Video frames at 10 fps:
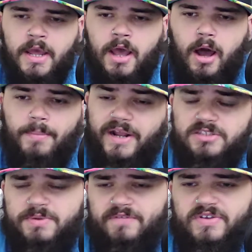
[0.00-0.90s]
But I
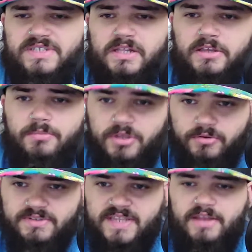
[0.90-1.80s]
was being physically
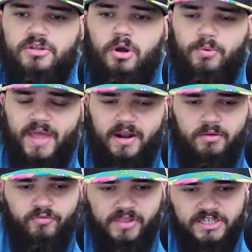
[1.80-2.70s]
abused. And, when that
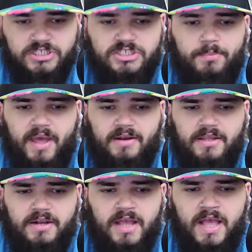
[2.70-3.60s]
relationship
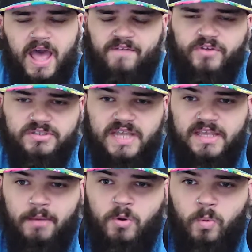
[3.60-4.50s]
ended, at first I
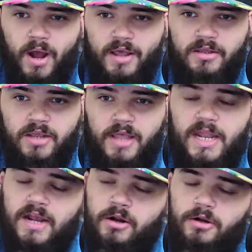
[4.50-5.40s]
kept quiet. And
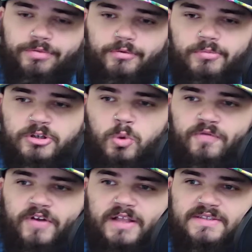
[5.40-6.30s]
then I heard through mutual
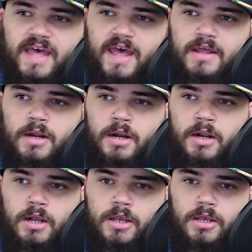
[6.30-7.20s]
friends that
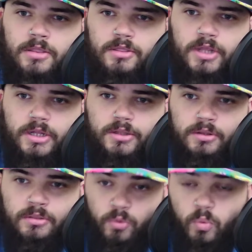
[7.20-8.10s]

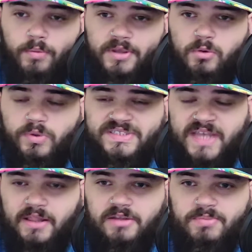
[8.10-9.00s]
the woman was
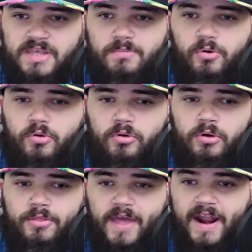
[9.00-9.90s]
telling
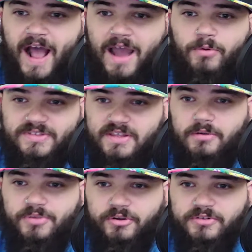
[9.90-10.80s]
people that I was the
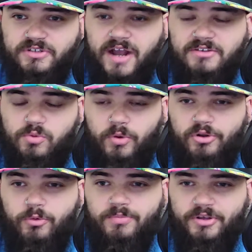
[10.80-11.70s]
abuser. I was the one
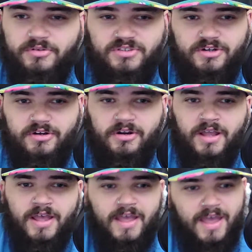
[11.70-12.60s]
who abused her.
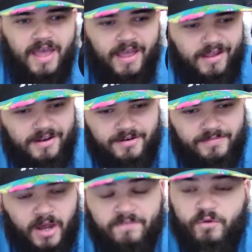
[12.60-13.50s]

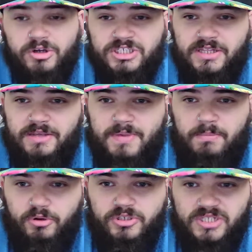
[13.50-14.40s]
And unfortunately,
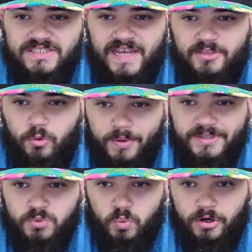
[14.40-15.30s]
people usually take the
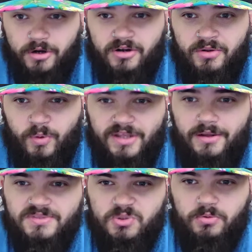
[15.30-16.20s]
women's word when it
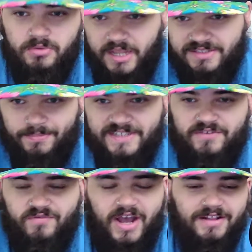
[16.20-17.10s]
comes to like
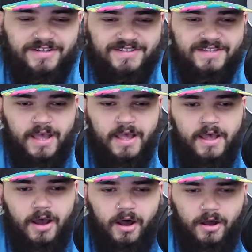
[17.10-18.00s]
domestic violence.
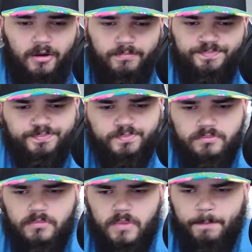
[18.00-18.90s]
But
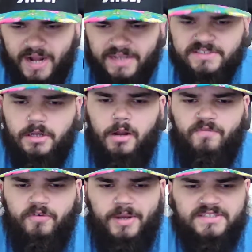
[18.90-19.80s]
I stood
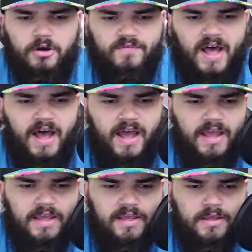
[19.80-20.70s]
up for myself.
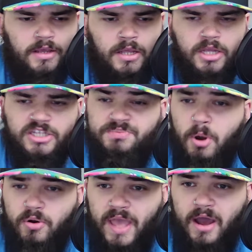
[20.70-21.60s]
I
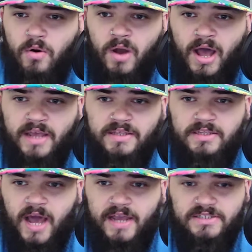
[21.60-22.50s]
spoke out.
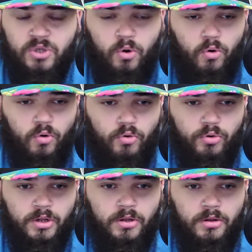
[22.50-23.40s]
I
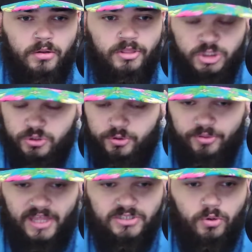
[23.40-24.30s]
told the
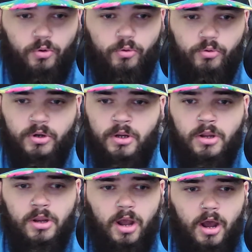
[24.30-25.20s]
truth. I told
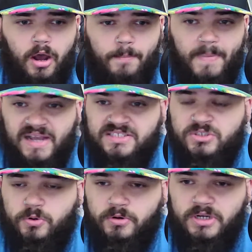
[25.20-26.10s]
my
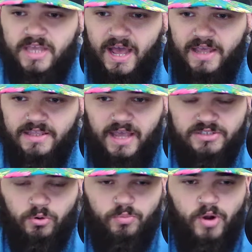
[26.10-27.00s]
story. I
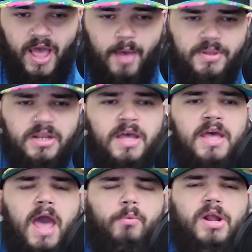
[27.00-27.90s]
told him what happened.
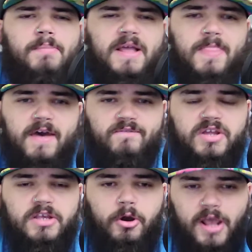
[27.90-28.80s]
And when I made that
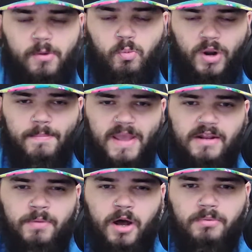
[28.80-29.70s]
video and when I
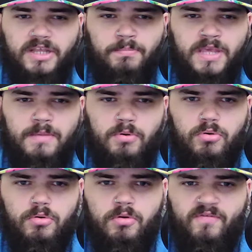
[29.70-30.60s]
made it public,
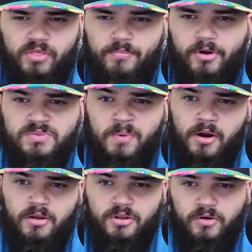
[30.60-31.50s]
people for the most
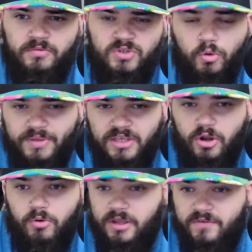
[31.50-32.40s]
part, told me,
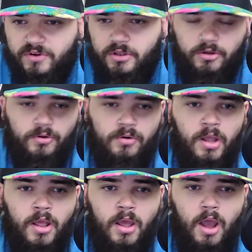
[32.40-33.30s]
good for you.
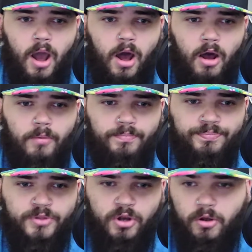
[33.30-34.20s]

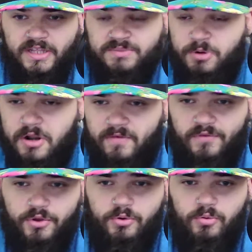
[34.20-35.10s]
That's brave of
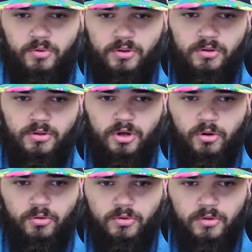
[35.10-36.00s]

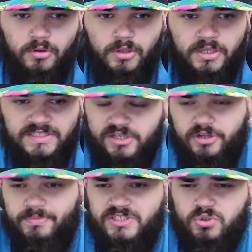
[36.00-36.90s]
you.
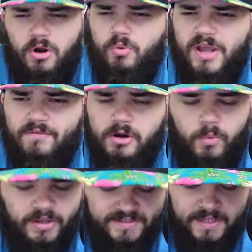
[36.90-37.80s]
Continue to be strong, whatever it
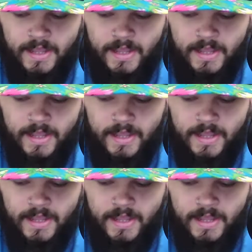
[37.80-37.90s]
was.